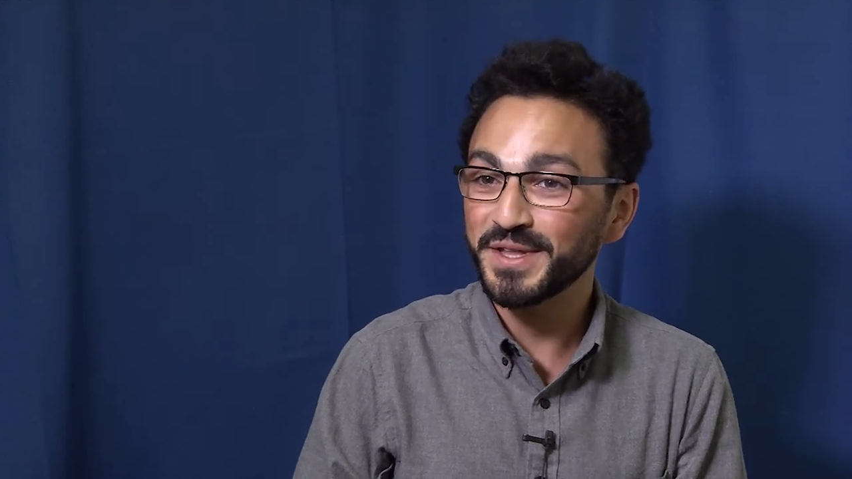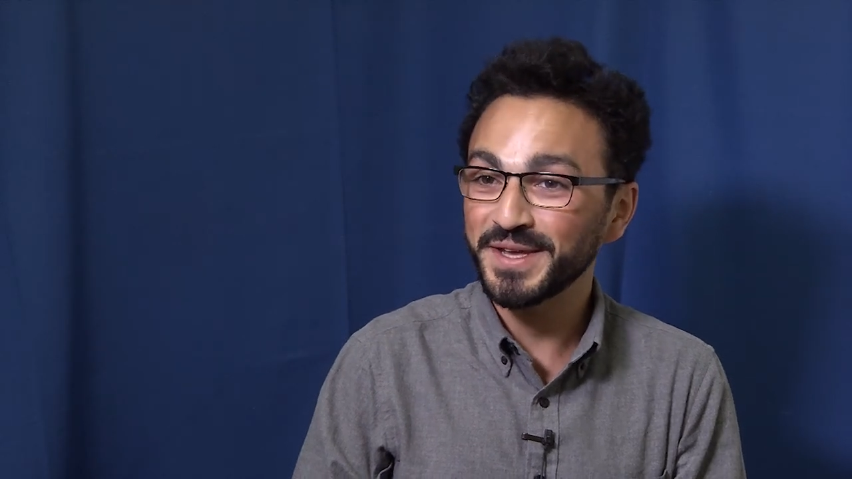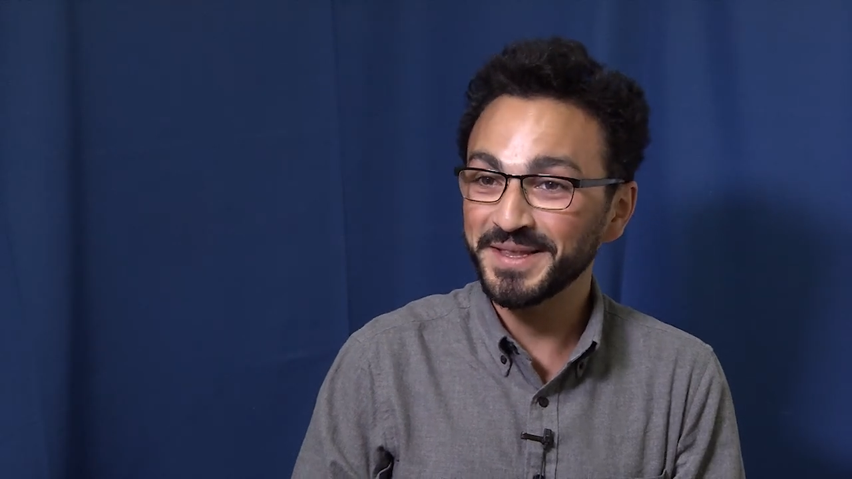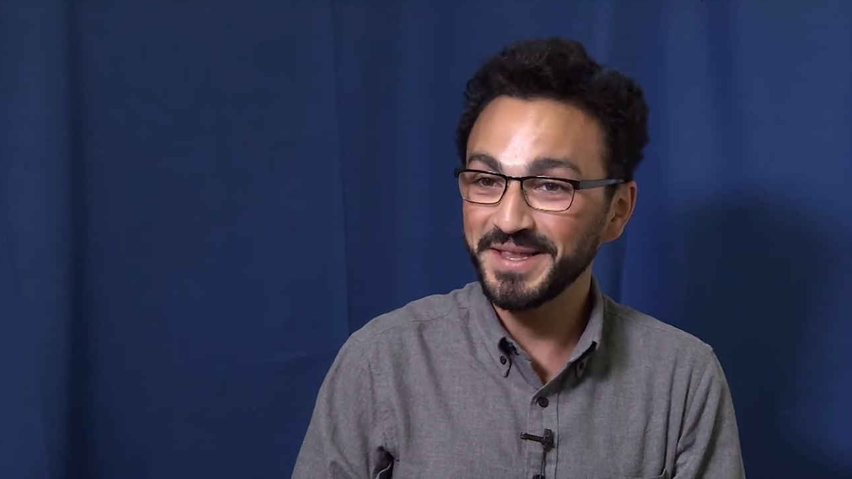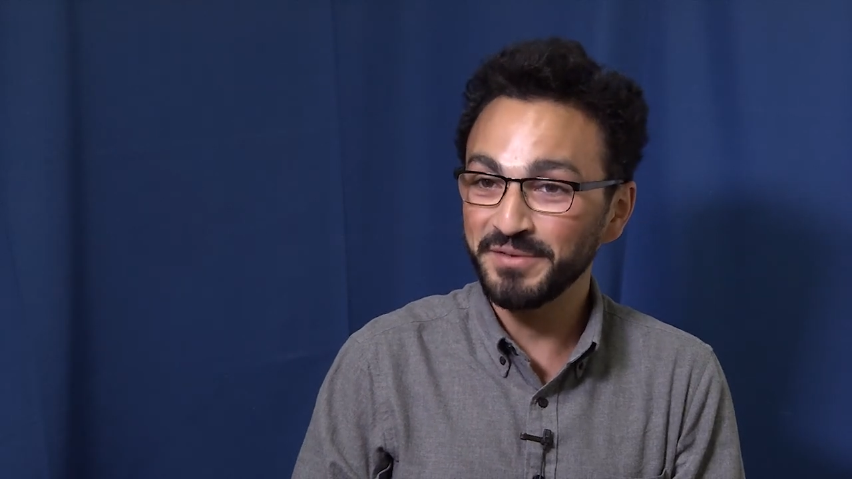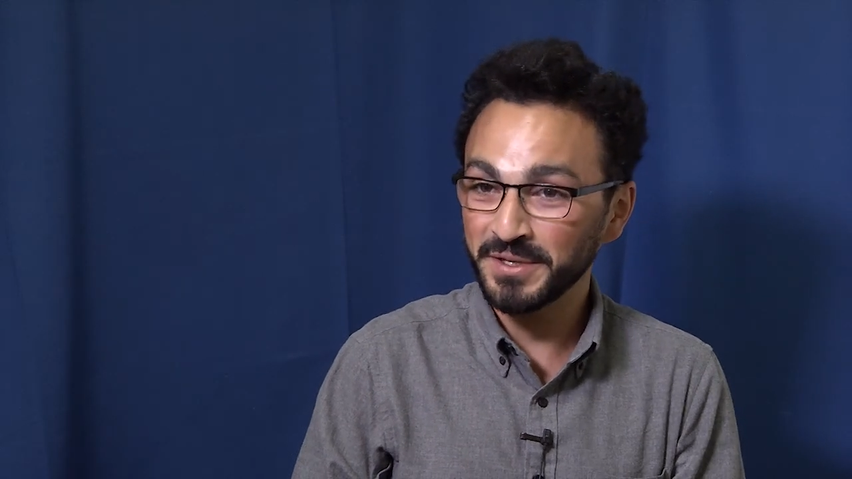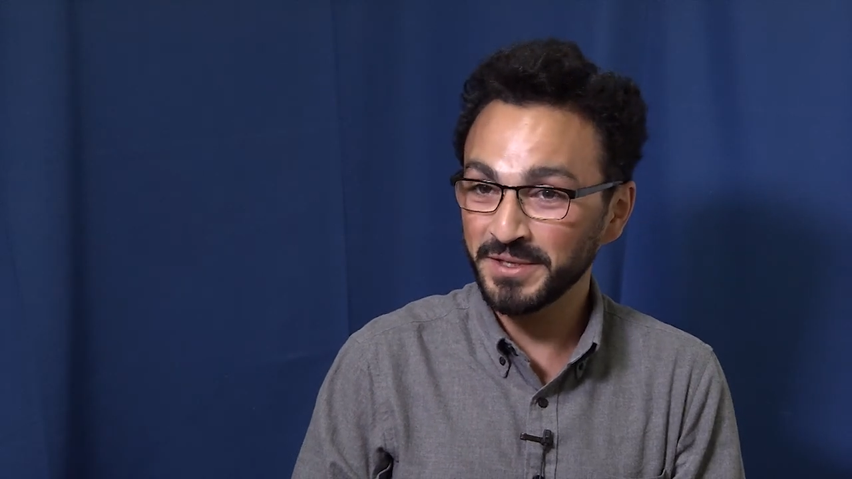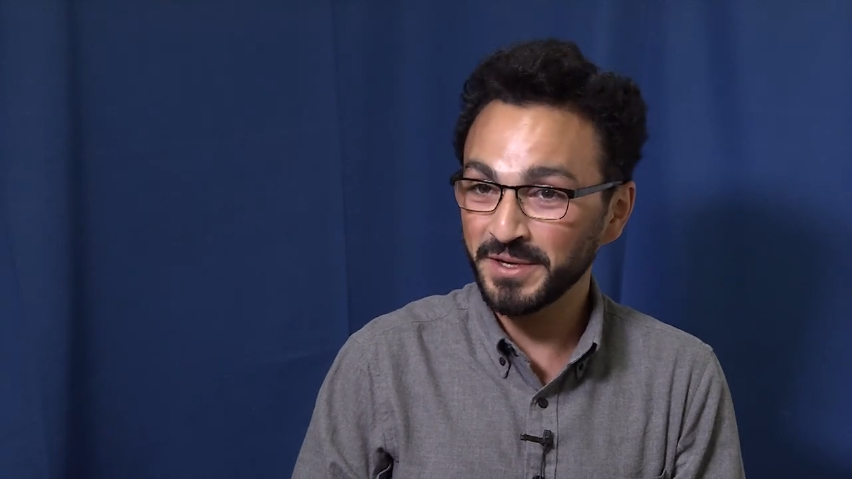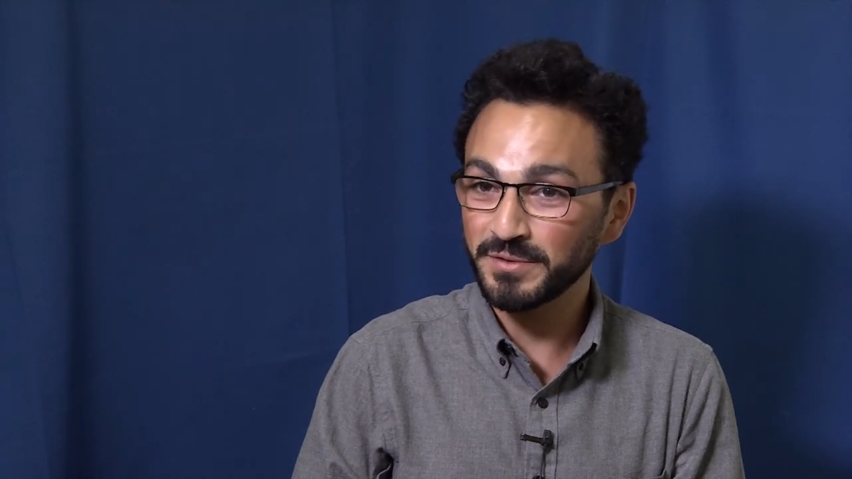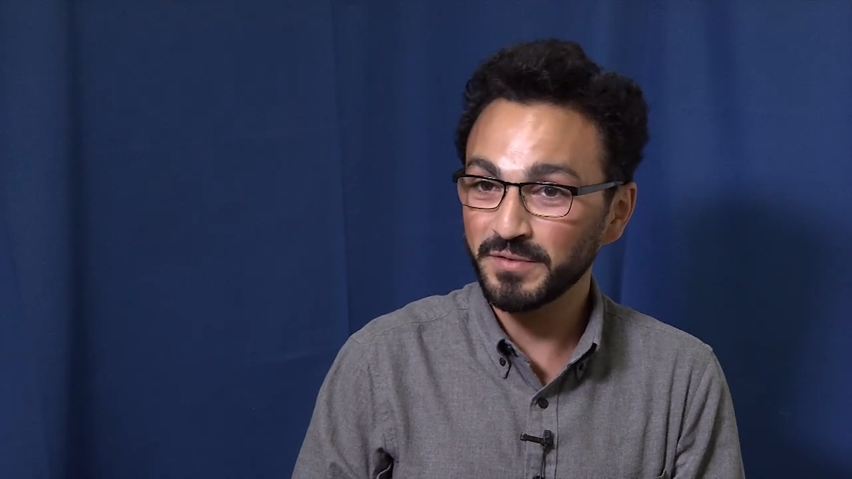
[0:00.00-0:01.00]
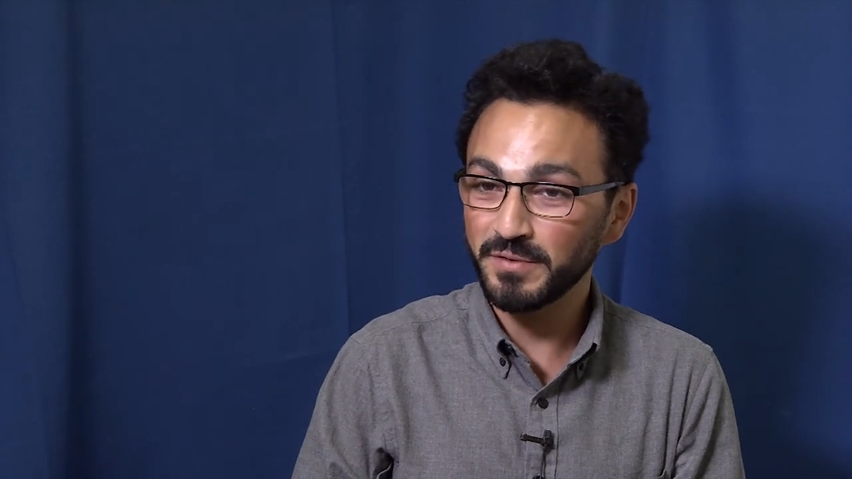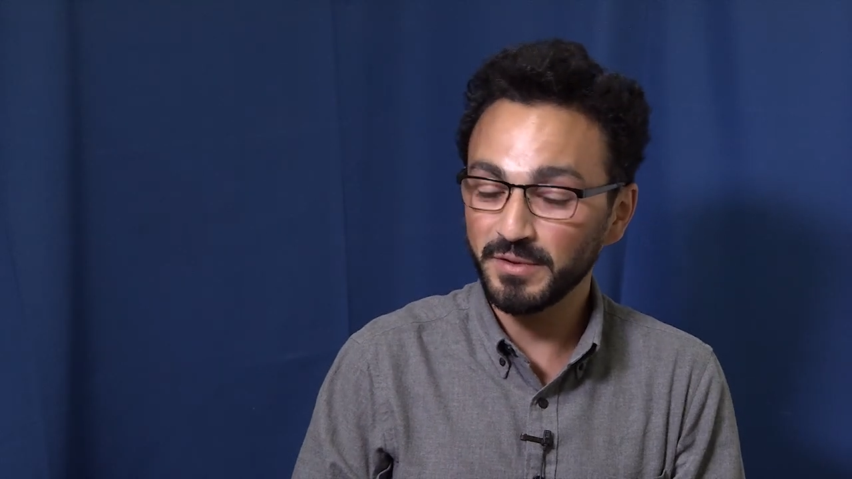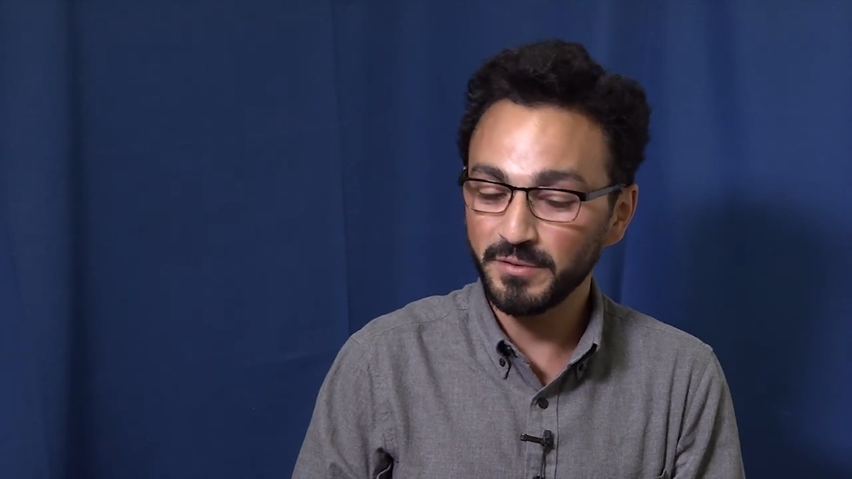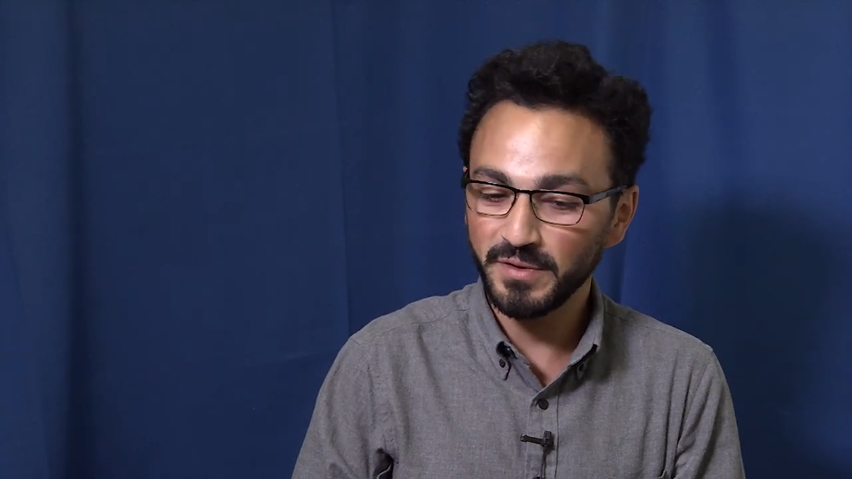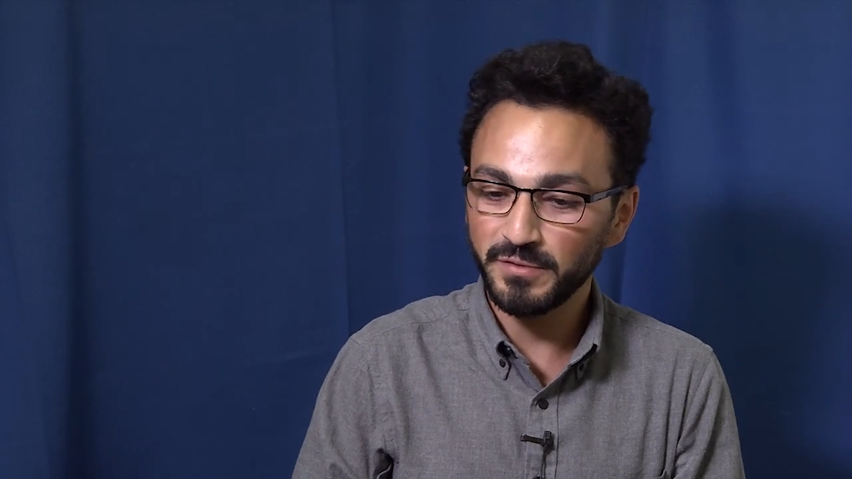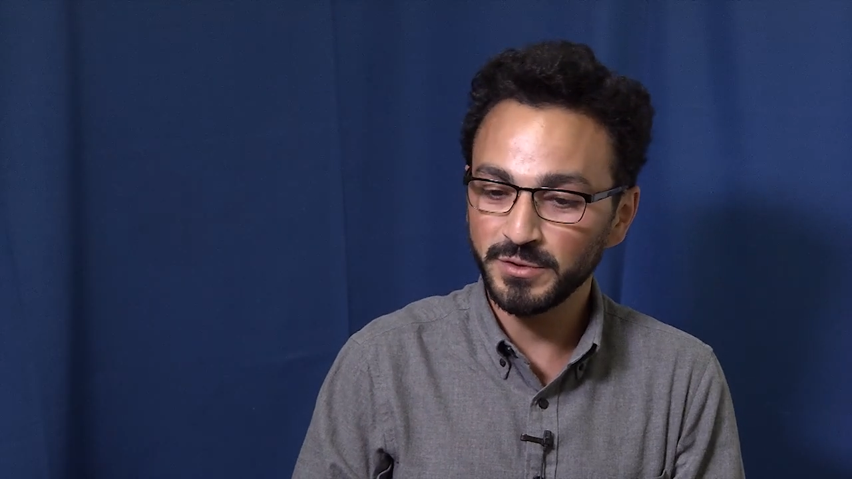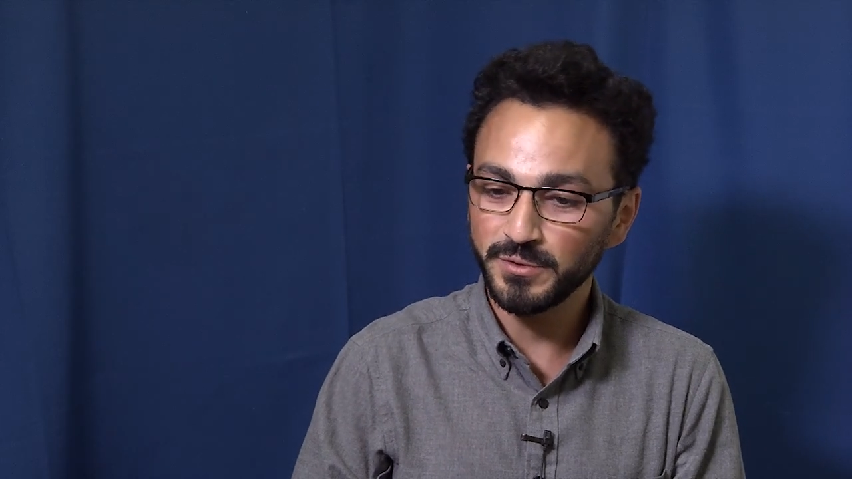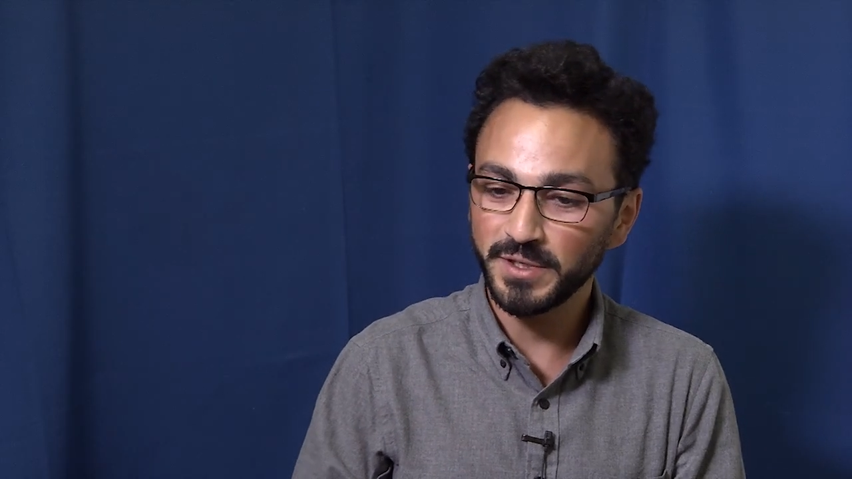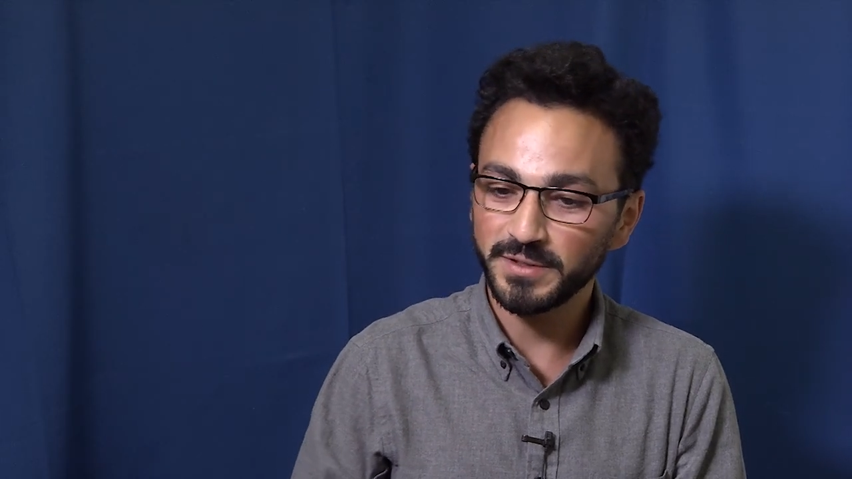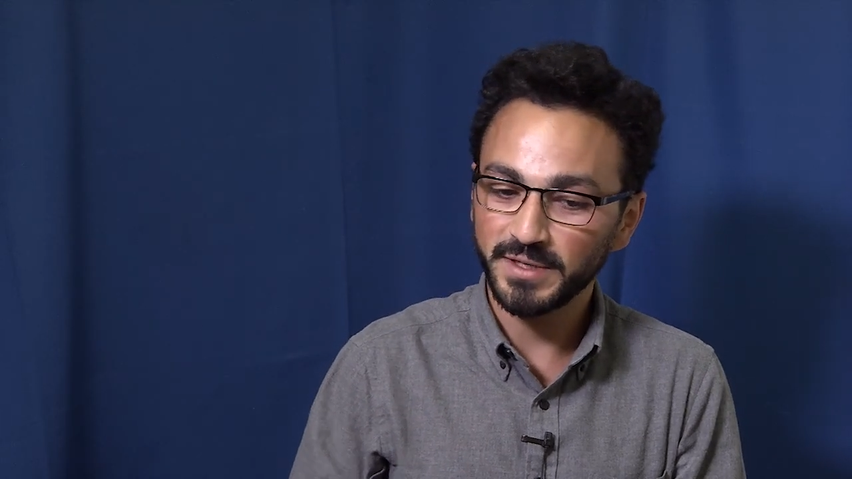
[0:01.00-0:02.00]
than leaving it out of the
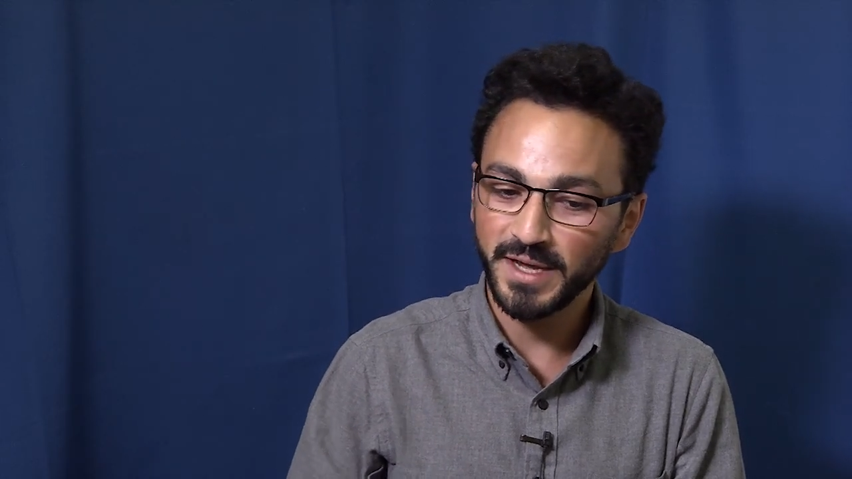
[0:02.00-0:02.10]
refrigerator.